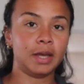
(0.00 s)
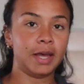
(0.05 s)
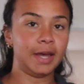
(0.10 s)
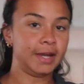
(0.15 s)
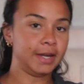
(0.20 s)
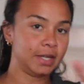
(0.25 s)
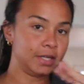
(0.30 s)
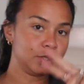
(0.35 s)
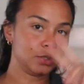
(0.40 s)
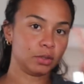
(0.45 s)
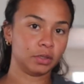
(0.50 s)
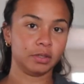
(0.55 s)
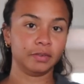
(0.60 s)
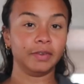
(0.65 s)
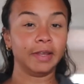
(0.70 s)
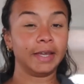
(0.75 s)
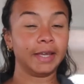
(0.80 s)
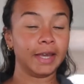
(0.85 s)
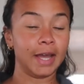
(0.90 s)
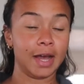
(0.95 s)
any sort of
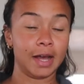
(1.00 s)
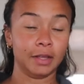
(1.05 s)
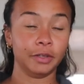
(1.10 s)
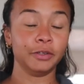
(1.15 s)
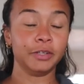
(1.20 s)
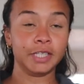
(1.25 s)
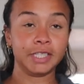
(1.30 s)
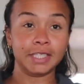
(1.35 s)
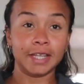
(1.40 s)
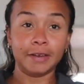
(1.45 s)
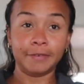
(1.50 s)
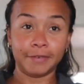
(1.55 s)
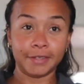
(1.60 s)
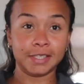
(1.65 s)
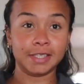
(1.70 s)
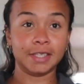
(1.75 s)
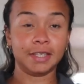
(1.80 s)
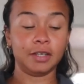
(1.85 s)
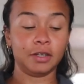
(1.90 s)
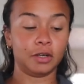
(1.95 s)
like calorie
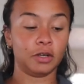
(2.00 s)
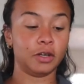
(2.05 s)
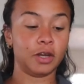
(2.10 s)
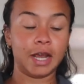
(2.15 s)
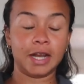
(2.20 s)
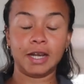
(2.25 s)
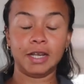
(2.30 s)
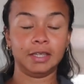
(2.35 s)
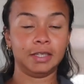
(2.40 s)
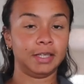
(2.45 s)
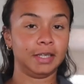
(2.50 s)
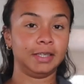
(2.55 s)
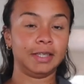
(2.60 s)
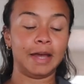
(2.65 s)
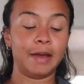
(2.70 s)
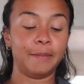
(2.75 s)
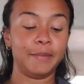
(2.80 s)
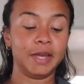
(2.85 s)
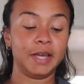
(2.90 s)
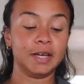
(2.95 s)
deficit or anything like
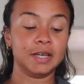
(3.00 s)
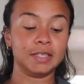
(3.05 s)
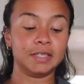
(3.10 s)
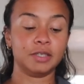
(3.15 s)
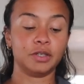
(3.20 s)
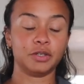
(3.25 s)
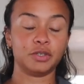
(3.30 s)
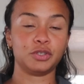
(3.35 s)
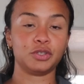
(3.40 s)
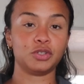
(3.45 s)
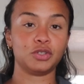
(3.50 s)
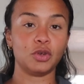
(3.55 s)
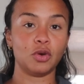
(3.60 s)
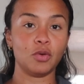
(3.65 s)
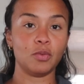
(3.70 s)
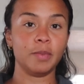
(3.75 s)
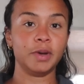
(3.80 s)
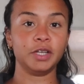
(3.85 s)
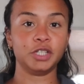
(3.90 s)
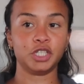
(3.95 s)
that because there's
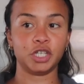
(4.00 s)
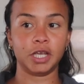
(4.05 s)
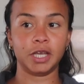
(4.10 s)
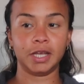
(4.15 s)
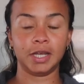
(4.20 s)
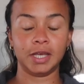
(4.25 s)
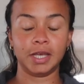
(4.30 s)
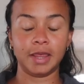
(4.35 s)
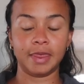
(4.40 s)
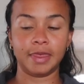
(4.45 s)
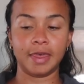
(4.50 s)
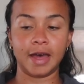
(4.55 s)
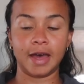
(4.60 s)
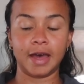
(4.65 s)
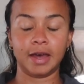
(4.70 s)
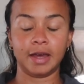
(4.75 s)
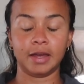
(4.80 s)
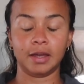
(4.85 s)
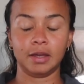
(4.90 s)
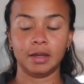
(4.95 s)
so much in it
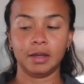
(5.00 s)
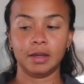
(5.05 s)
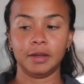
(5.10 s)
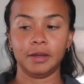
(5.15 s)
that